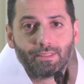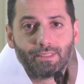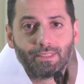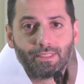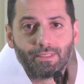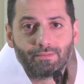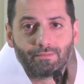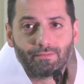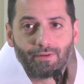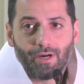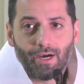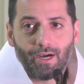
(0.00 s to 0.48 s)

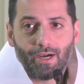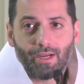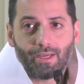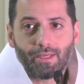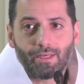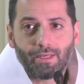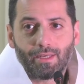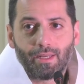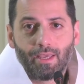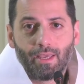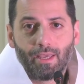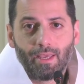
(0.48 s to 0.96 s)

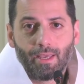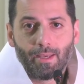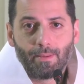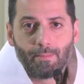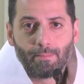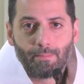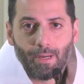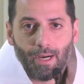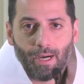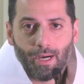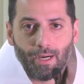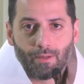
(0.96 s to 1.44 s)
divine
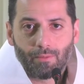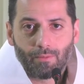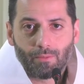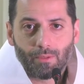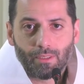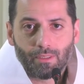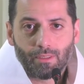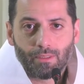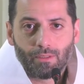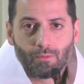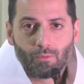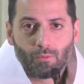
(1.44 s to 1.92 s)

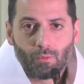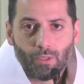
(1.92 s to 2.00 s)
power,